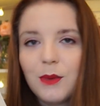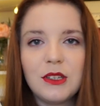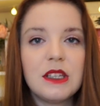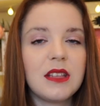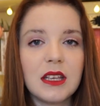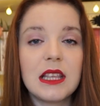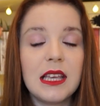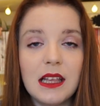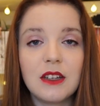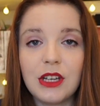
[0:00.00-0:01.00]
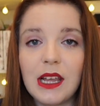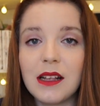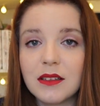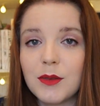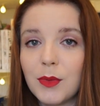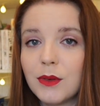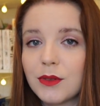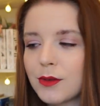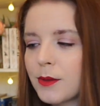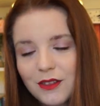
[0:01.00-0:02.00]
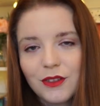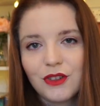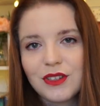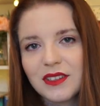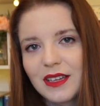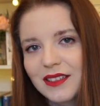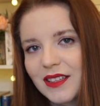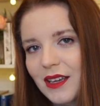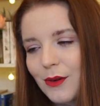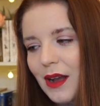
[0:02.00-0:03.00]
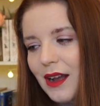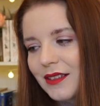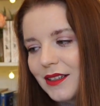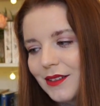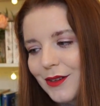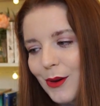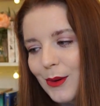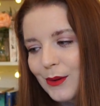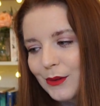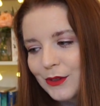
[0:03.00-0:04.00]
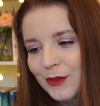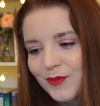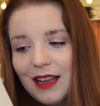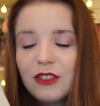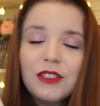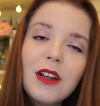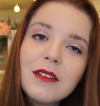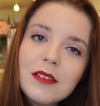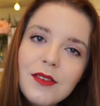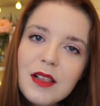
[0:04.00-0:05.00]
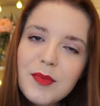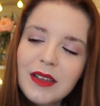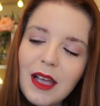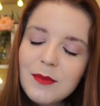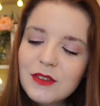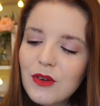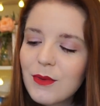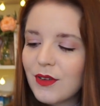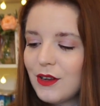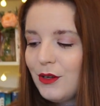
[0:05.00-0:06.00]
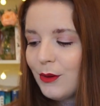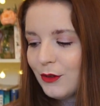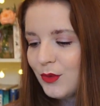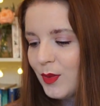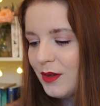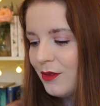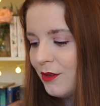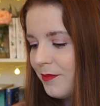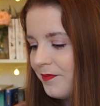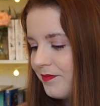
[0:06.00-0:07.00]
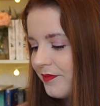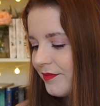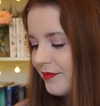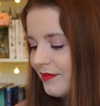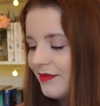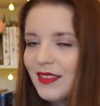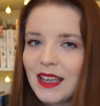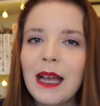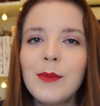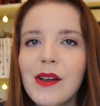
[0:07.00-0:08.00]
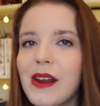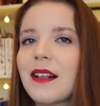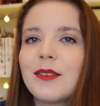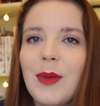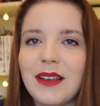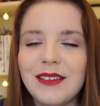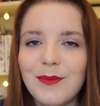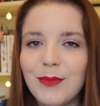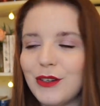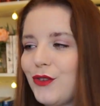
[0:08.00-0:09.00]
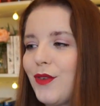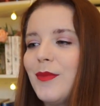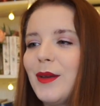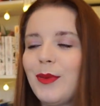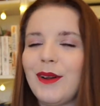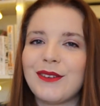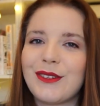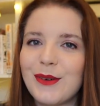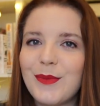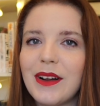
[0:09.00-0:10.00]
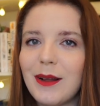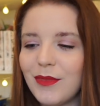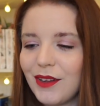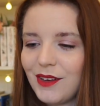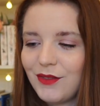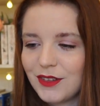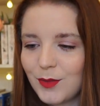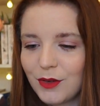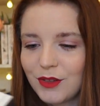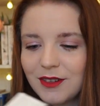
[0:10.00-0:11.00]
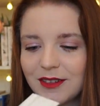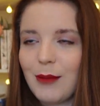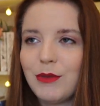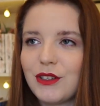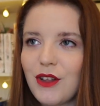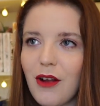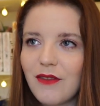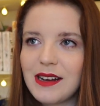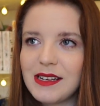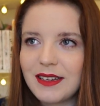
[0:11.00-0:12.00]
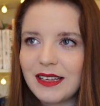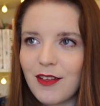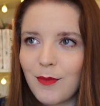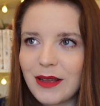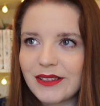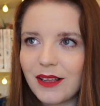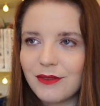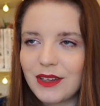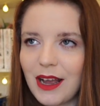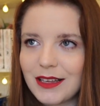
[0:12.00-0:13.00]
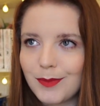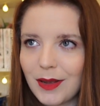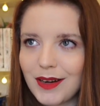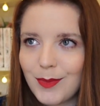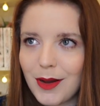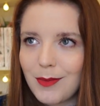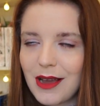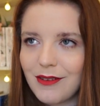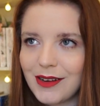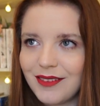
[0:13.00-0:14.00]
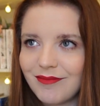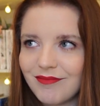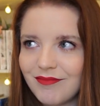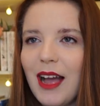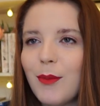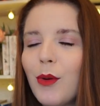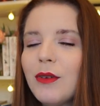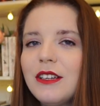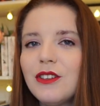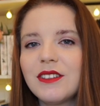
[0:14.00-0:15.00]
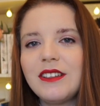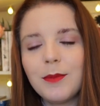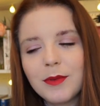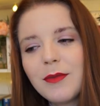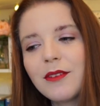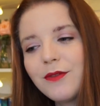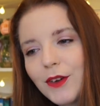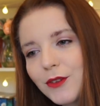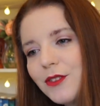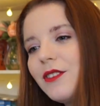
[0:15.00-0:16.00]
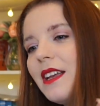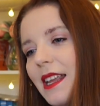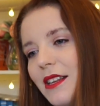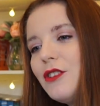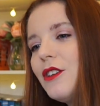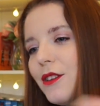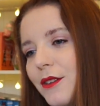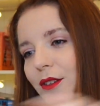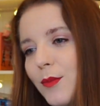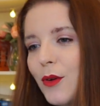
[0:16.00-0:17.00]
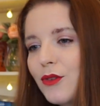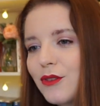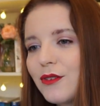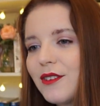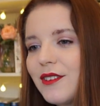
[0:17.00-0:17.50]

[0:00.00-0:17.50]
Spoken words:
which is the thing that she hates the most. So she sticks it out at his court, and she starts developing chemistry with her new husband. I'm not expecting much from the plot. Come on, I'm looking for smut. I'm just not ready to give myself to Ice Planet Barbarian. I'm only just dipping my foot into the smut.